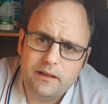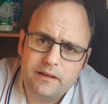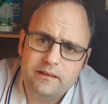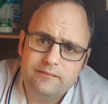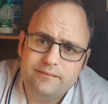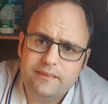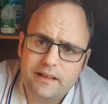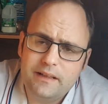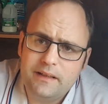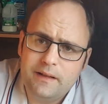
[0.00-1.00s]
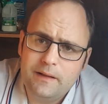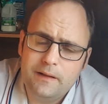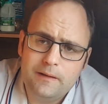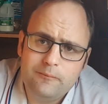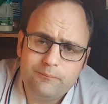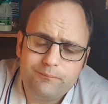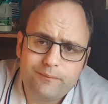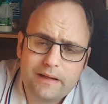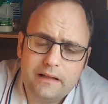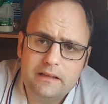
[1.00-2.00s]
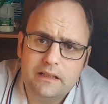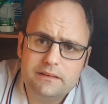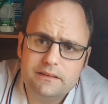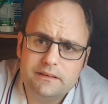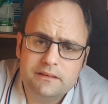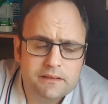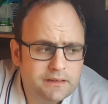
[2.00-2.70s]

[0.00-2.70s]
in London.